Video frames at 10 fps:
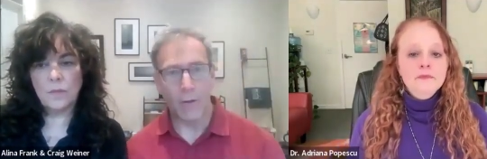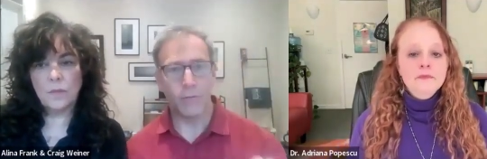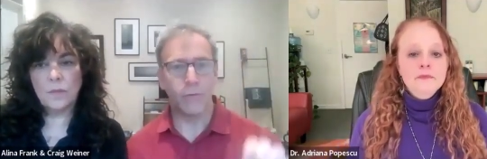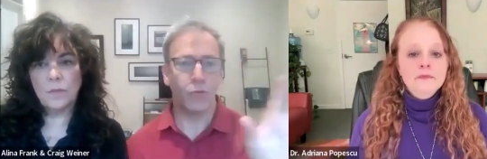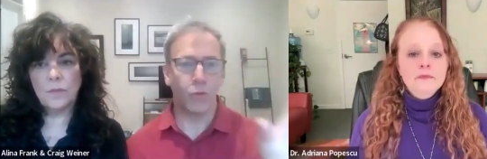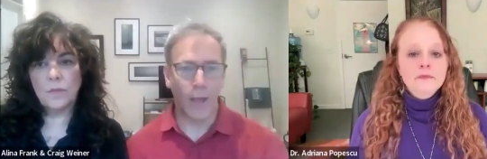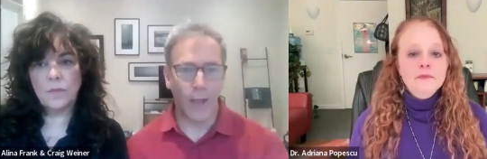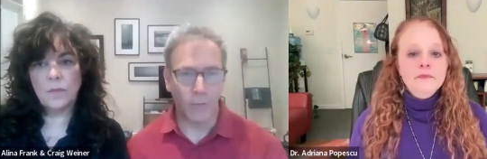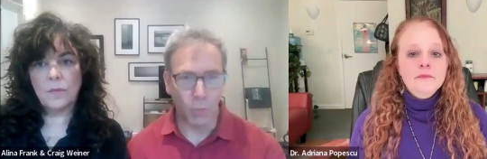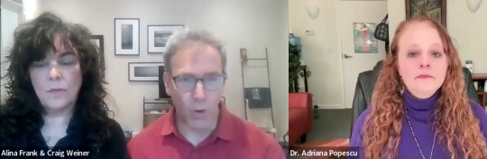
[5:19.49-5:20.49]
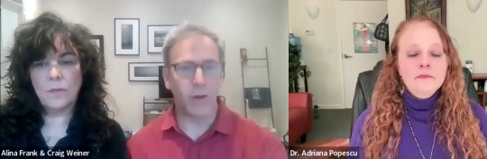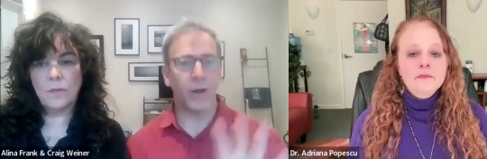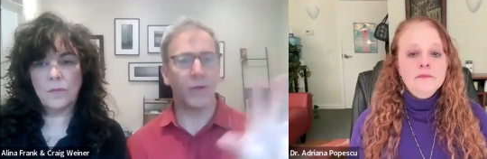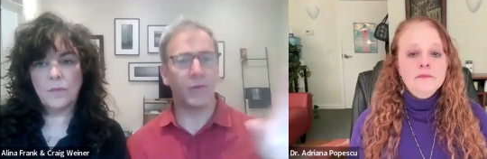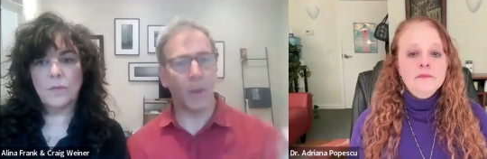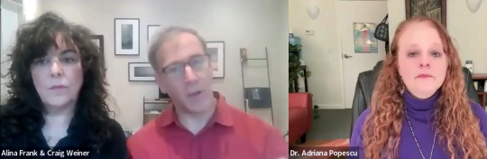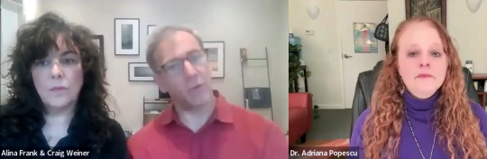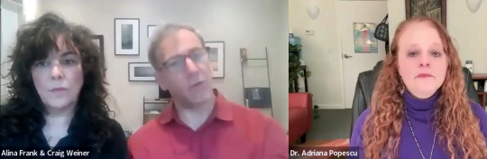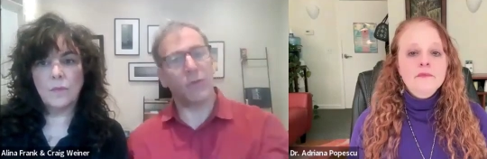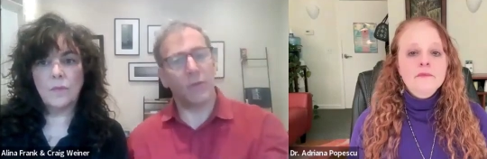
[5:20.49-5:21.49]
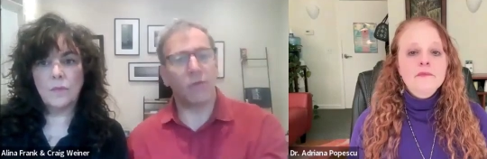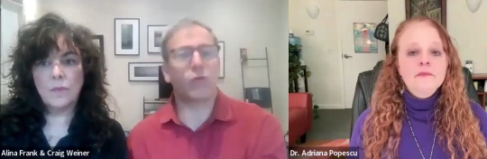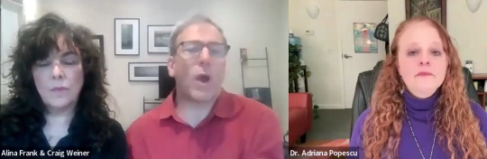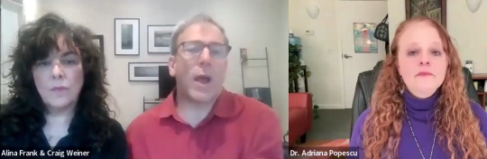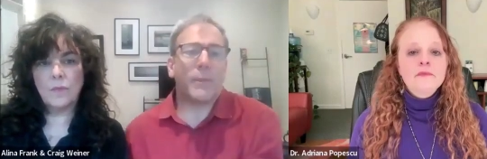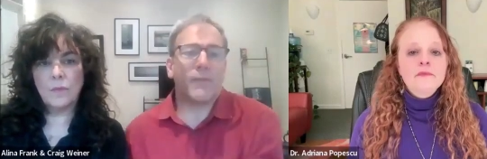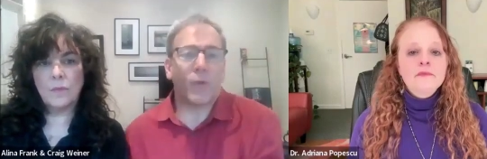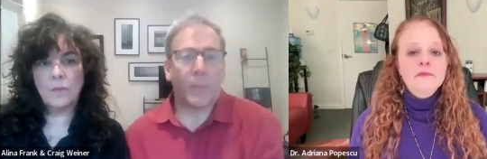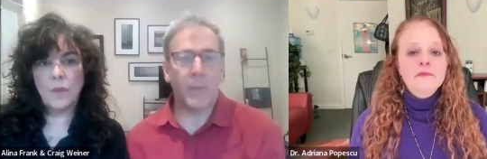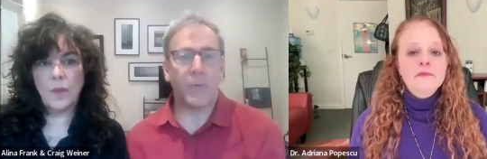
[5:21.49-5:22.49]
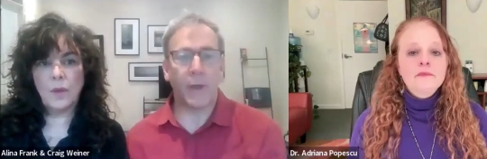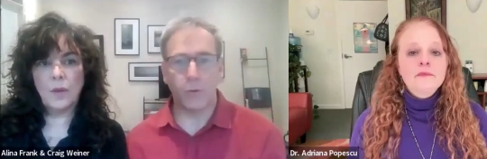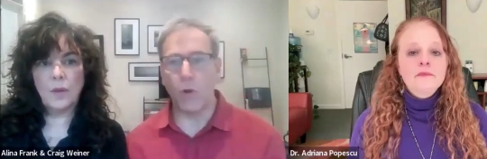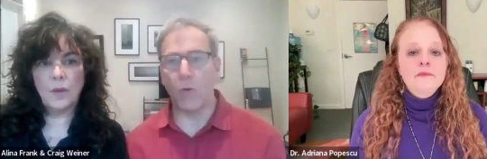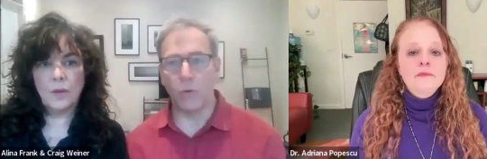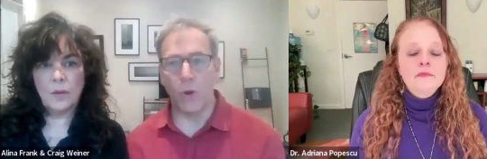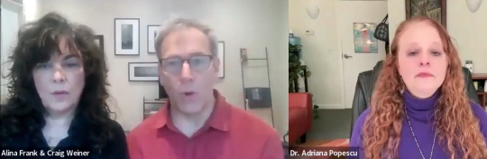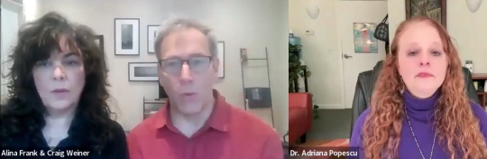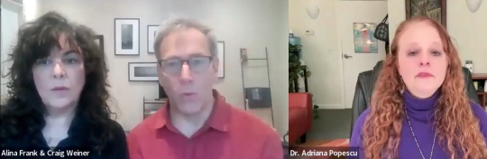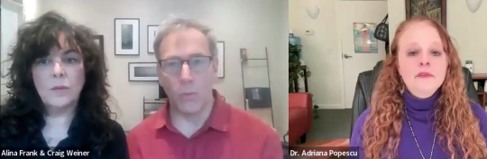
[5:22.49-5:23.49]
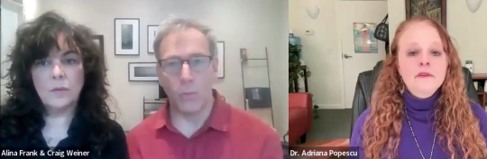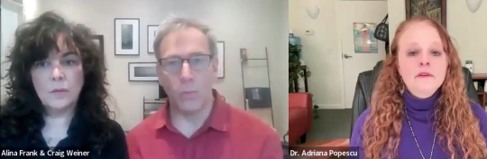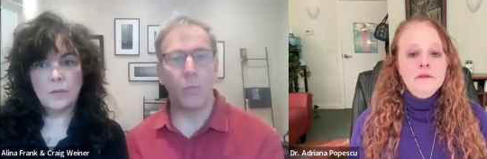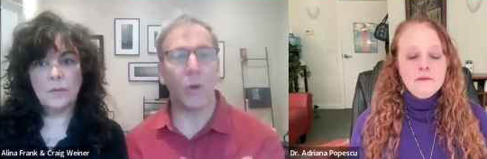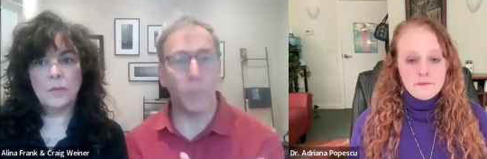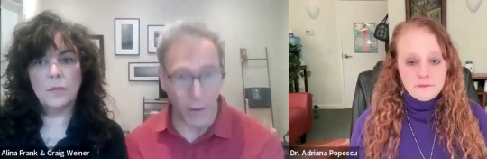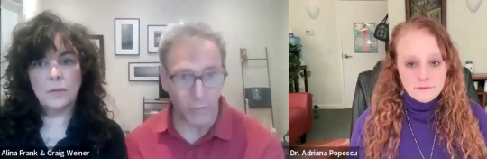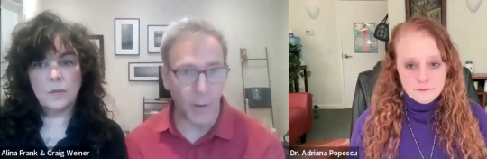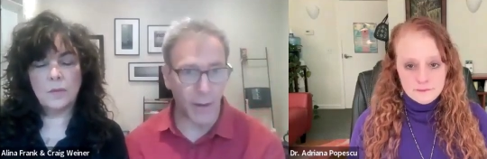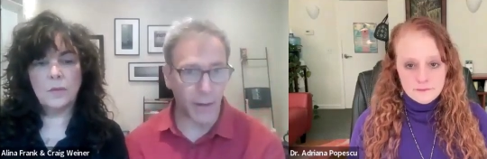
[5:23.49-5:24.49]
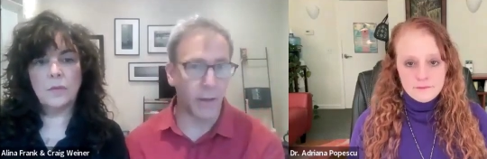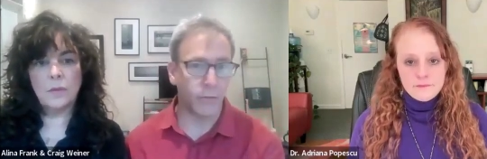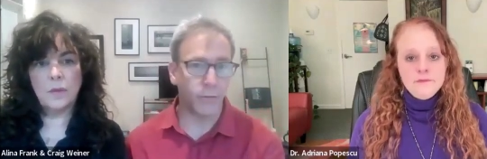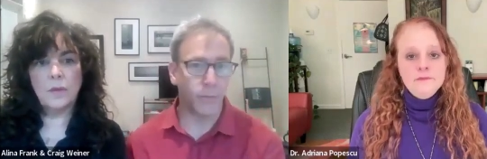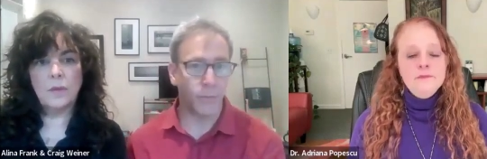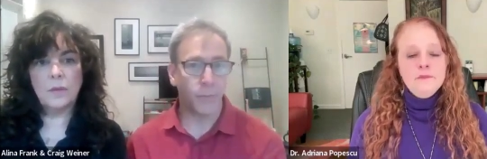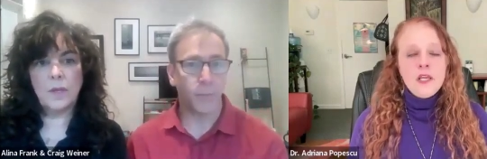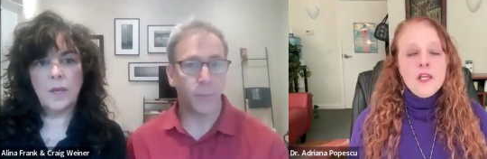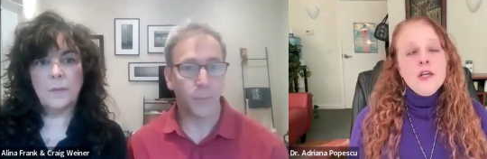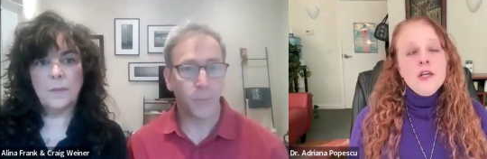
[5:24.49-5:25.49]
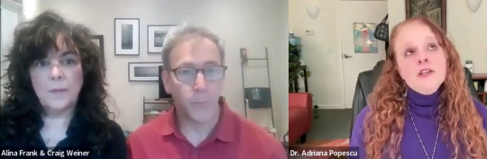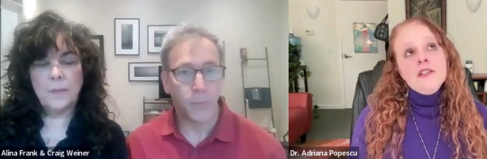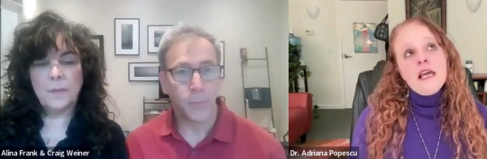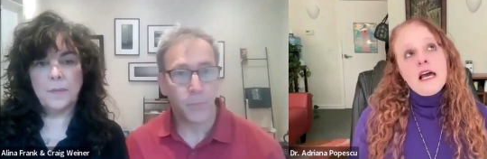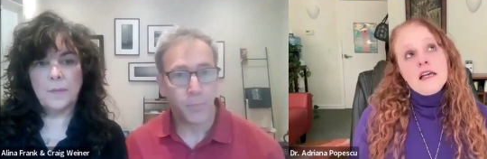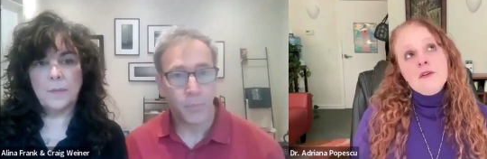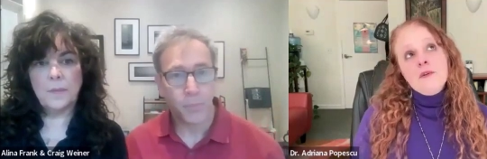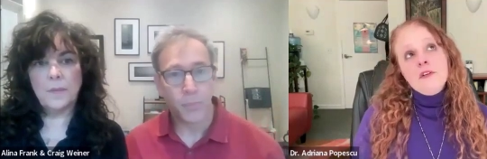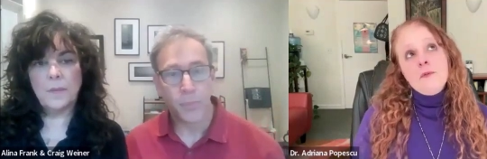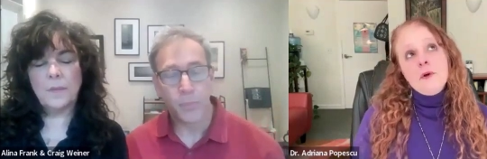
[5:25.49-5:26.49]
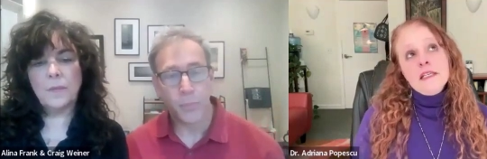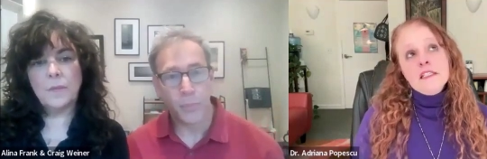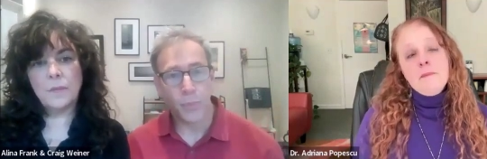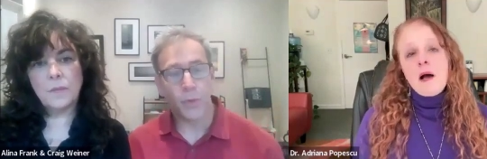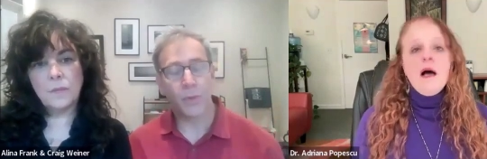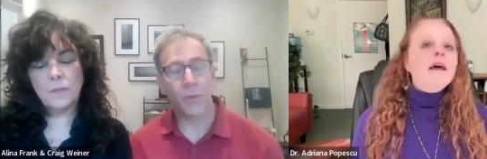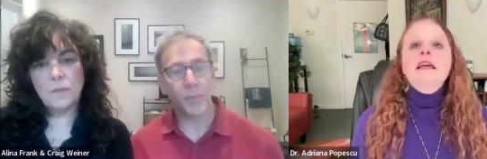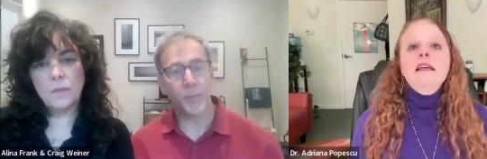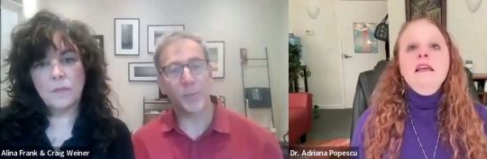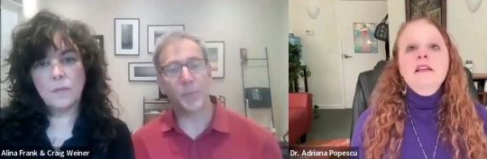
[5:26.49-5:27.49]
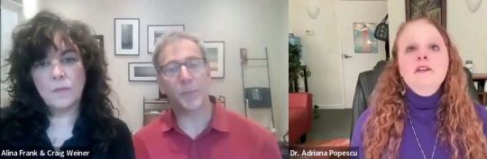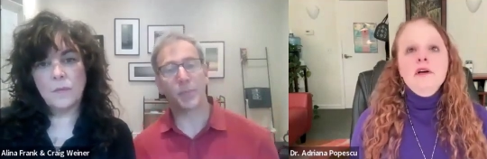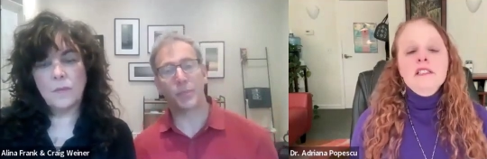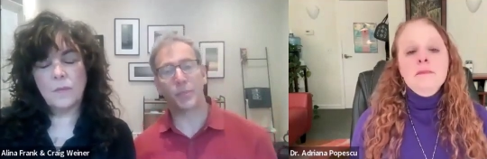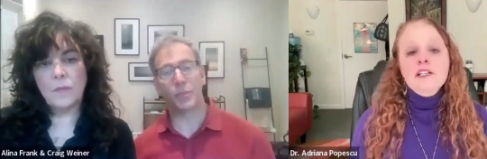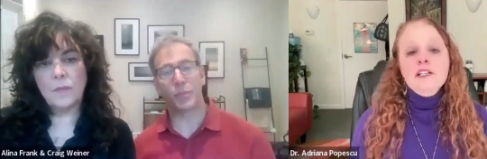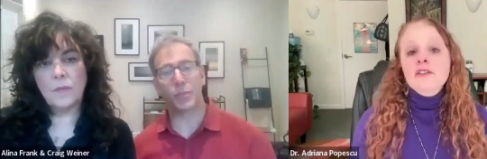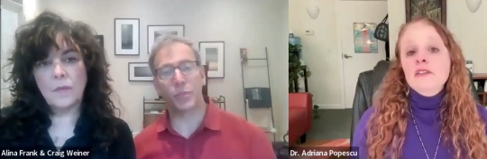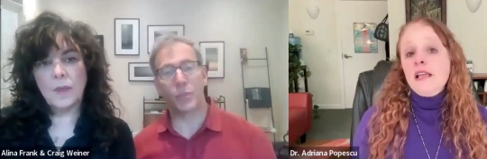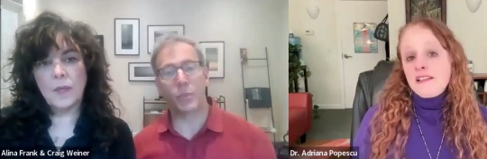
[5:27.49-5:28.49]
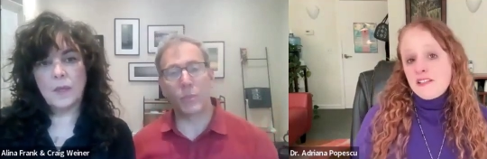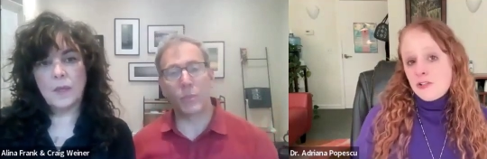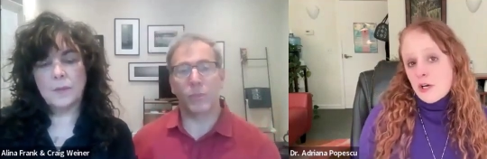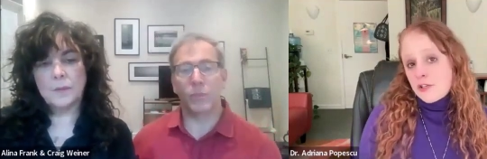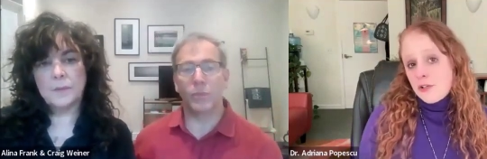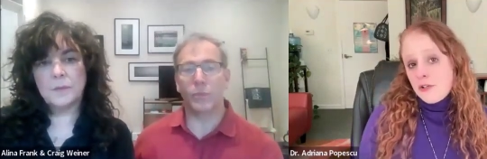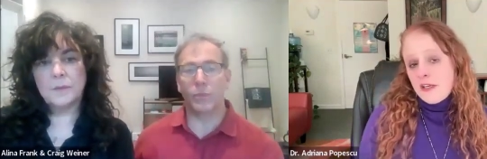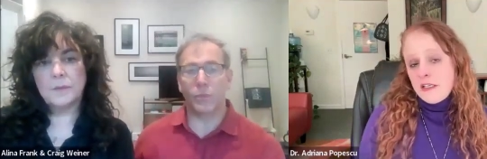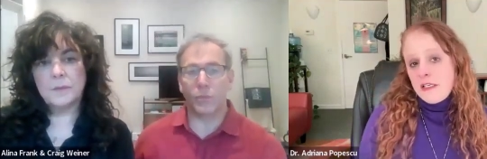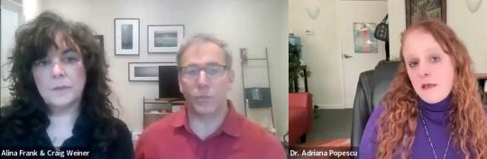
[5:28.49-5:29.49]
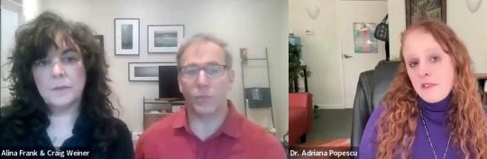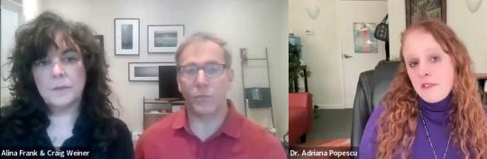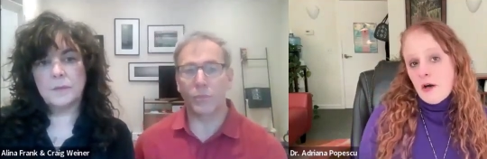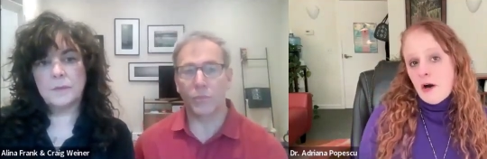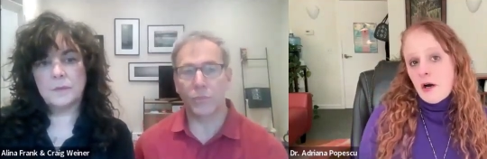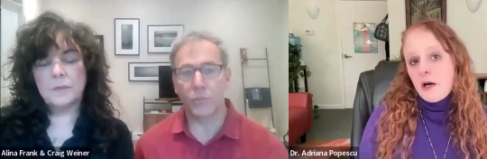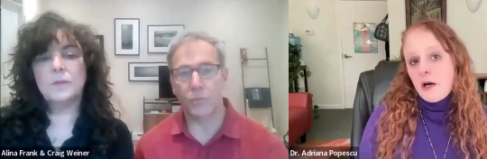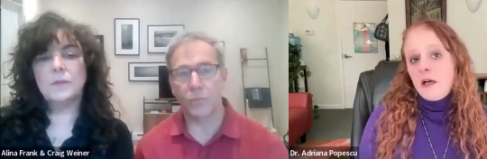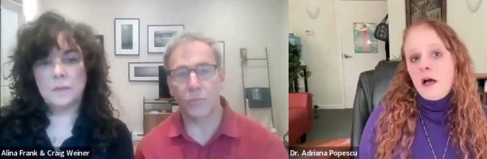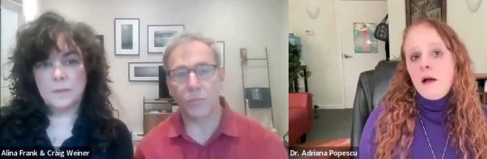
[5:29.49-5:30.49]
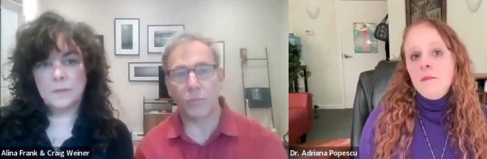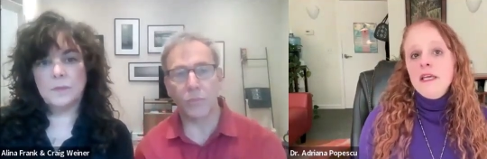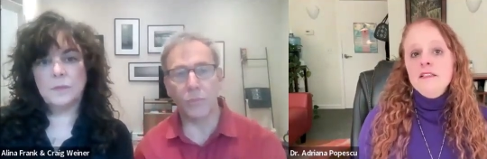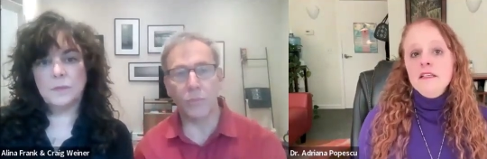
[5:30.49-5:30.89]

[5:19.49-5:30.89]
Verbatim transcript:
Speaker 1: how the visual gaze, what it is. I mean, just describe for people that don't know what brain spotting is.
Speaker 2: Yeah. Yeah, so with brain spotting, you know, it's much less structured than EMDR. Um,